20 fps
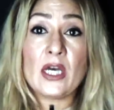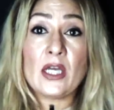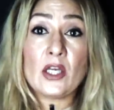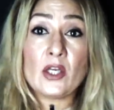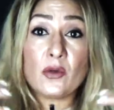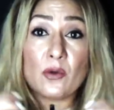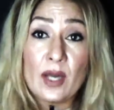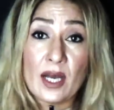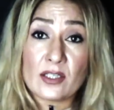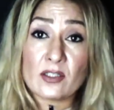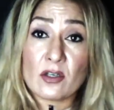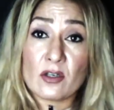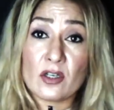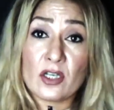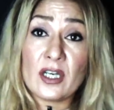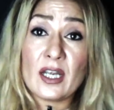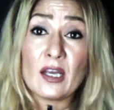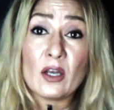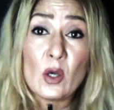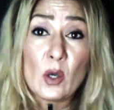you guys are
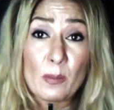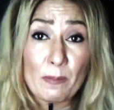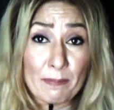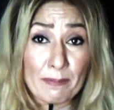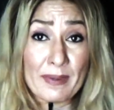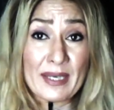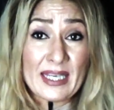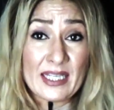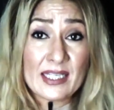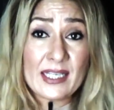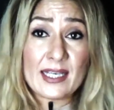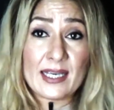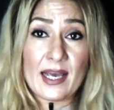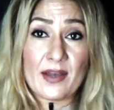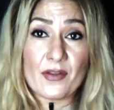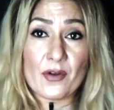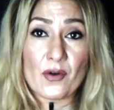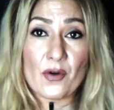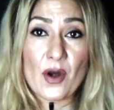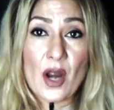gonna be
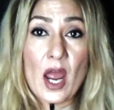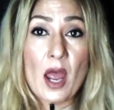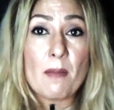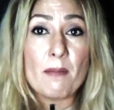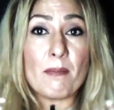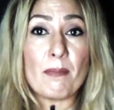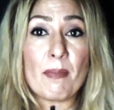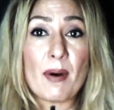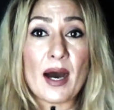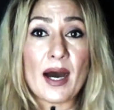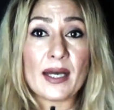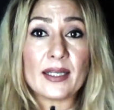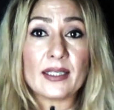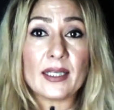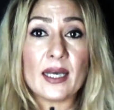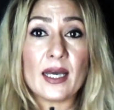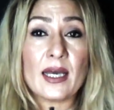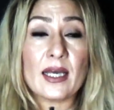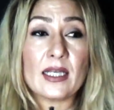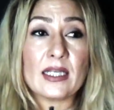together, but
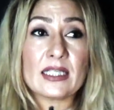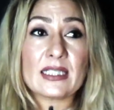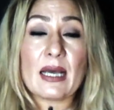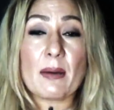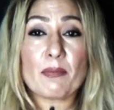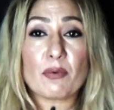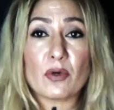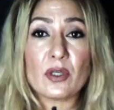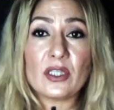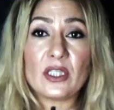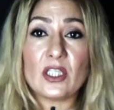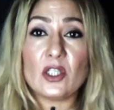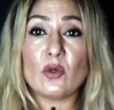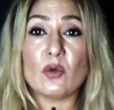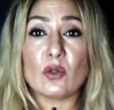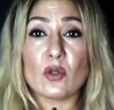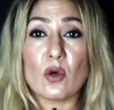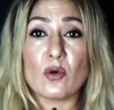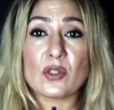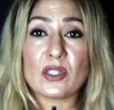separately
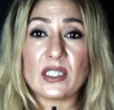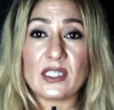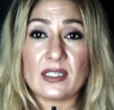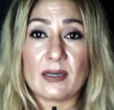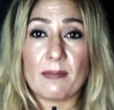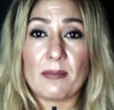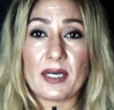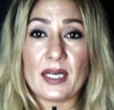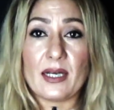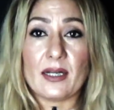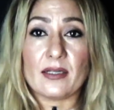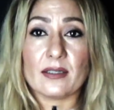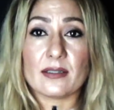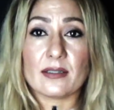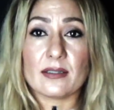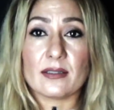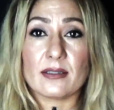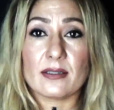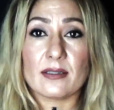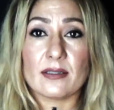you'll go see somebody
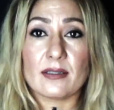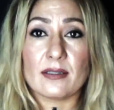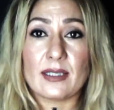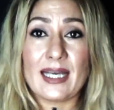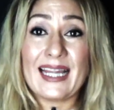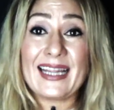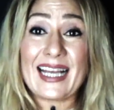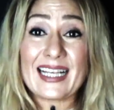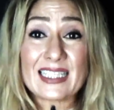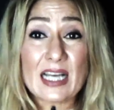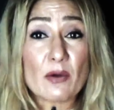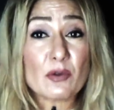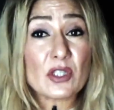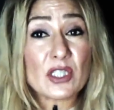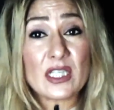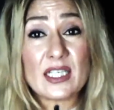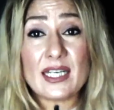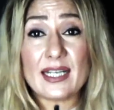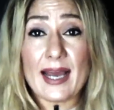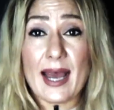else. And that's how
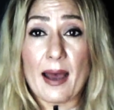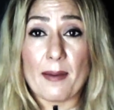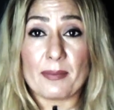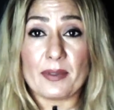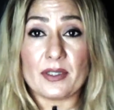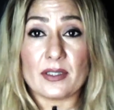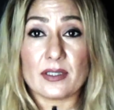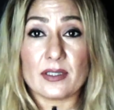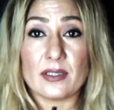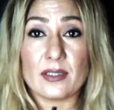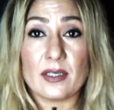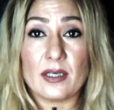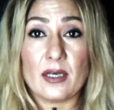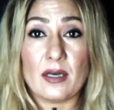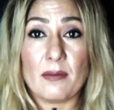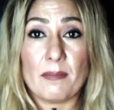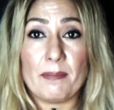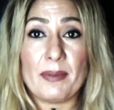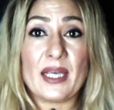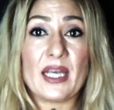cheating happens.
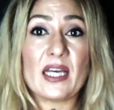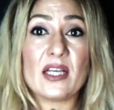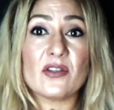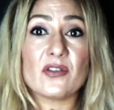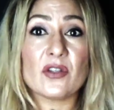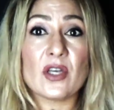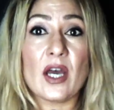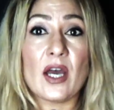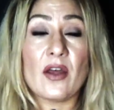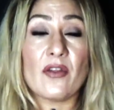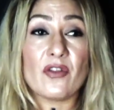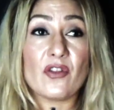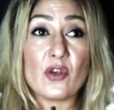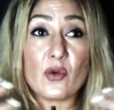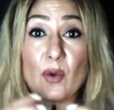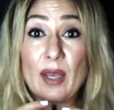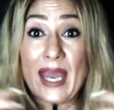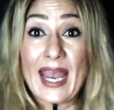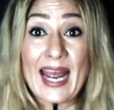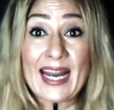Because you
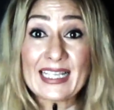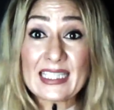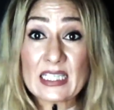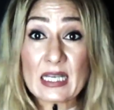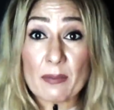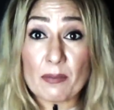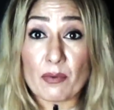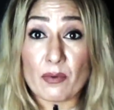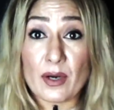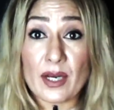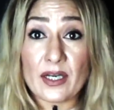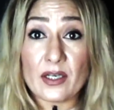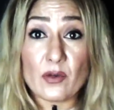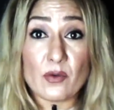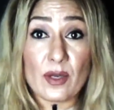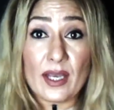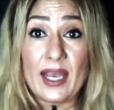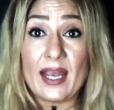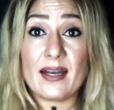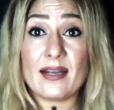can separate, you
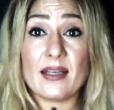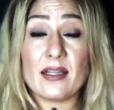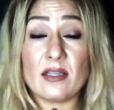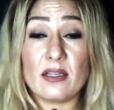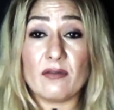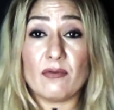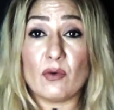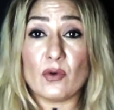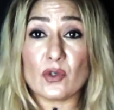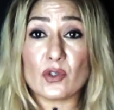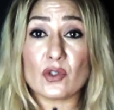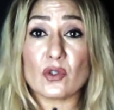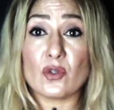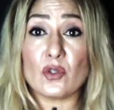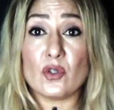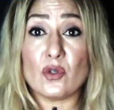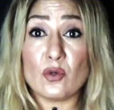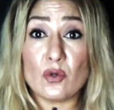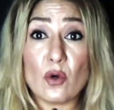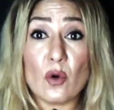can get divorced, so
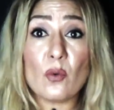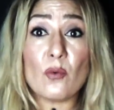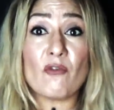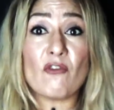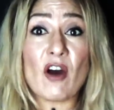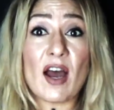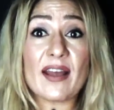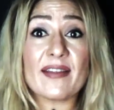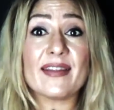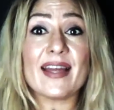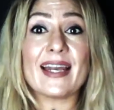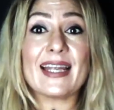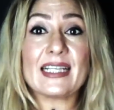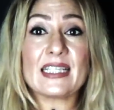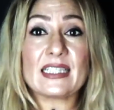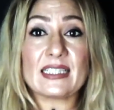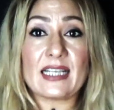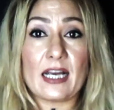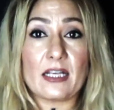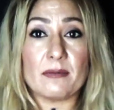you go find that
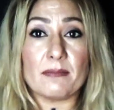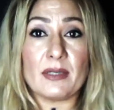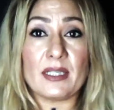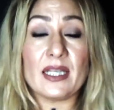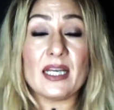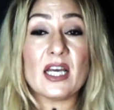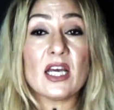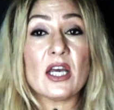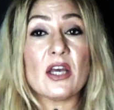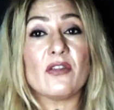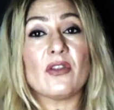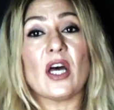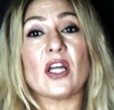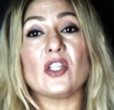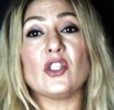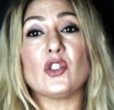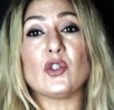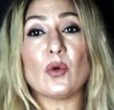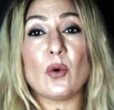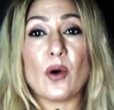excitement,
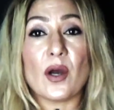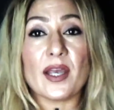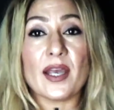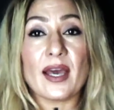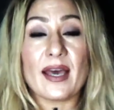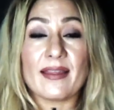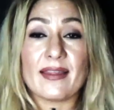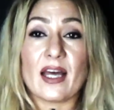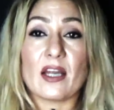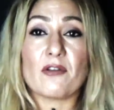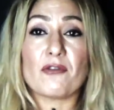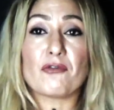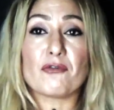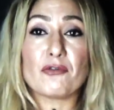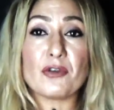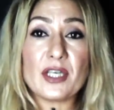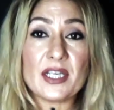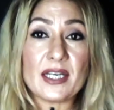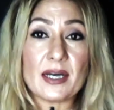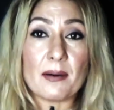that joy, that
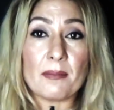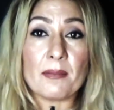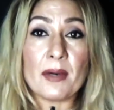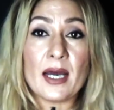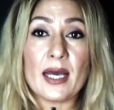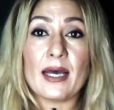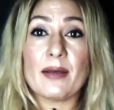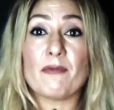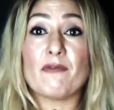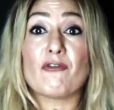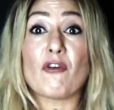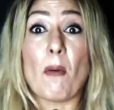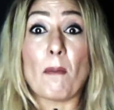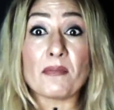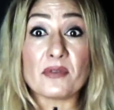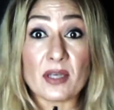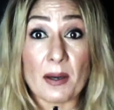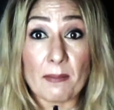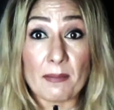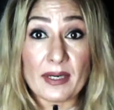freedom from
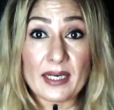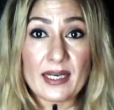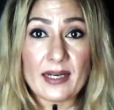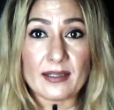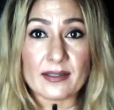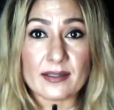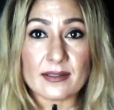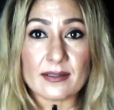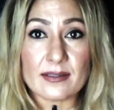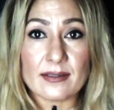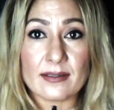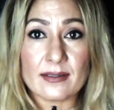somebody else.